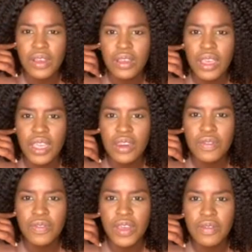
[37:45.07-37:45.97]
any
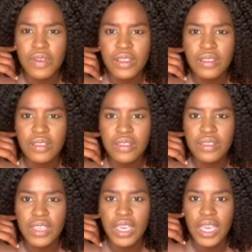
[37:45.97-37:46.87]
favorite
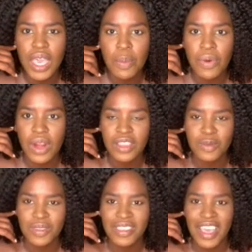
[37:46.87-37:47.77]
skincare products
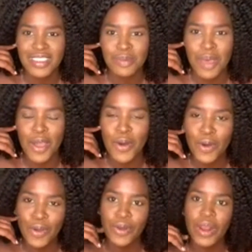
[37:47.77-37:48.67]
besides my
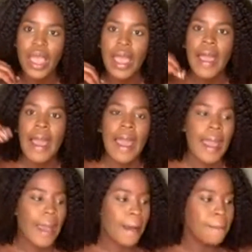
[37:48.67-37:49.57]
own?
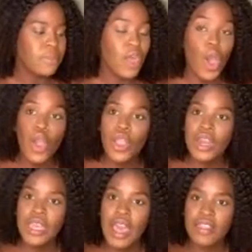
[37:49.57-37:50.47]
The
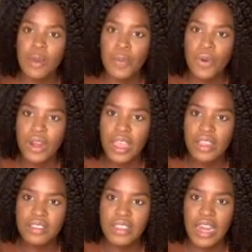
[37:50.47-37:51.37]
only other
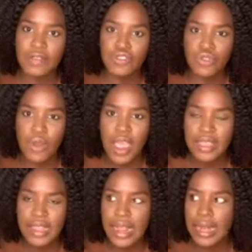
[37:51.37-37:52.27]
product that I've tried
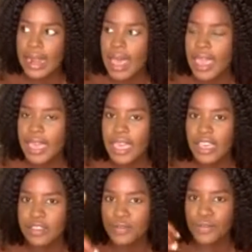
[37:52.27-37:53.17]
that I like
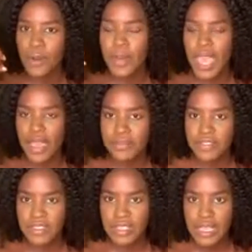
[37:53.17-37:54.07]
is from
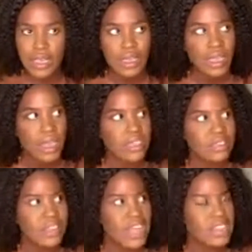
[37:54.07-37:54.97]
FC. It
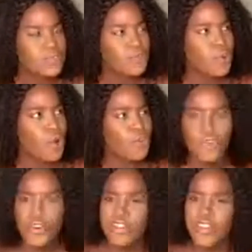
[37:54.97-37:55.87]
stands for
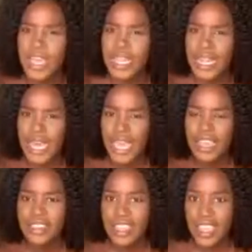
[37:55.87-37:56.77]
Forever Clear.
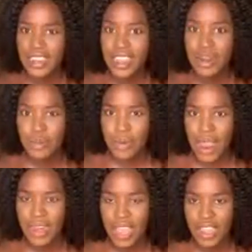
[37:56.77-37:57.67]
It's a Ghanaian
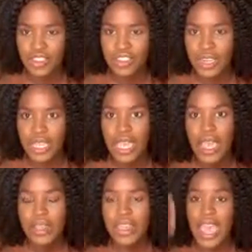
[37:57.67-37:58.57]
brand, actually.
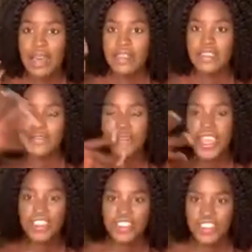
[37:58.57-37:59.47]
They have this
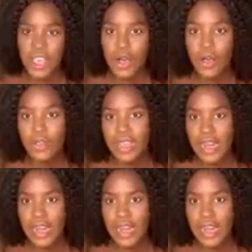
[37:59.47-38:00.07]
face gel that I